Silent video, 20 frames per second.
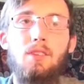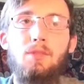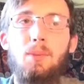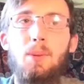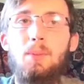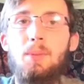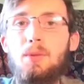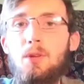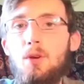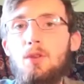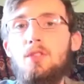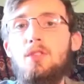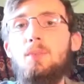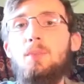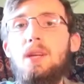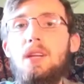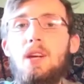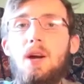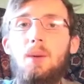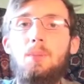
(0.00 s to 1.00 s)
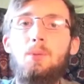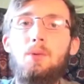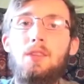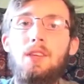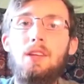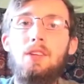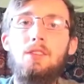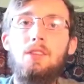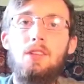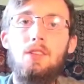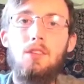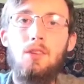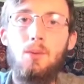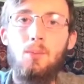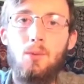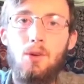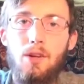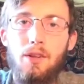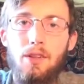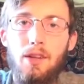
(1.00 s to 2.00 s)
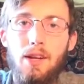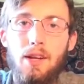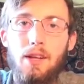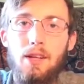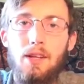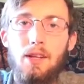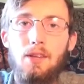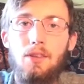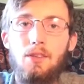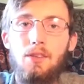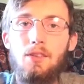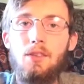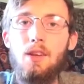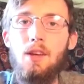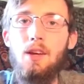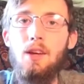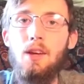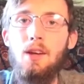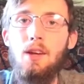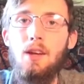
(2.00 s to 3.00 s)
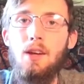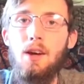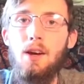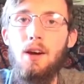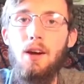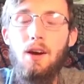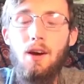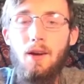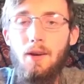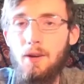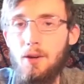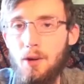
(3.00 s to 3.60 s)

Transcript: of people don't speak up when they see someone that is a